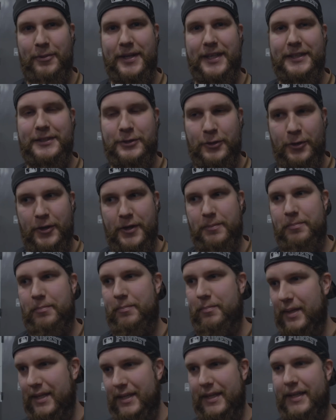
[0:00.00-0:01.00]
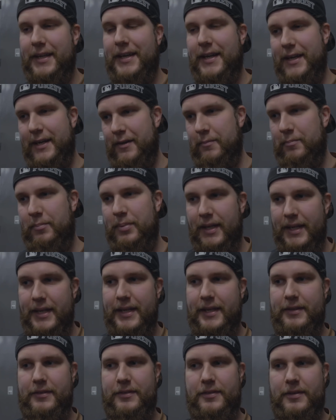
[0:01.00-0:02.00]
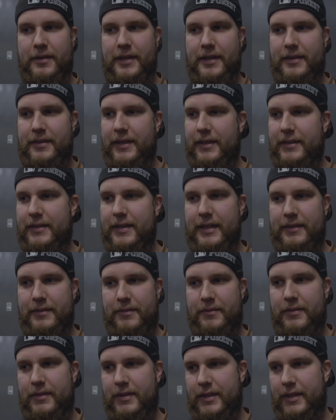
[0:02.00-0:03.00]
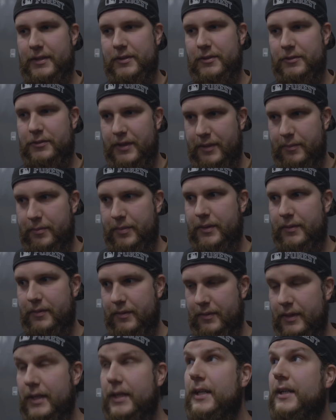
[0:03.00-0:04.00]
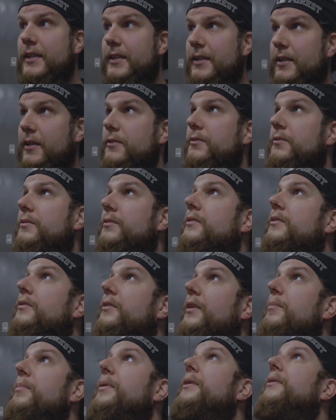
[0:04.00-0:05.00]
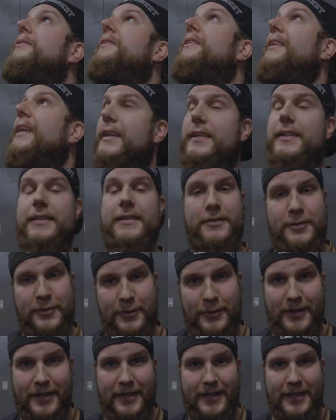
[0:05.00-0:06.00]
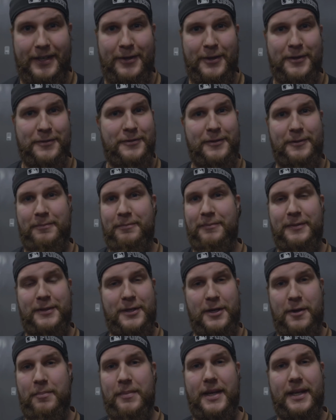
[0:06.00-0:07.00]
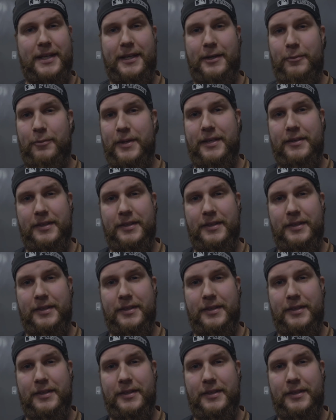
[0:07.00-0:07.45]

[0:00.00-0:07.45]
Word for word: We enjoyed being here and playing. So I think that uh, contribute, contributed to an awesome comeback and a win,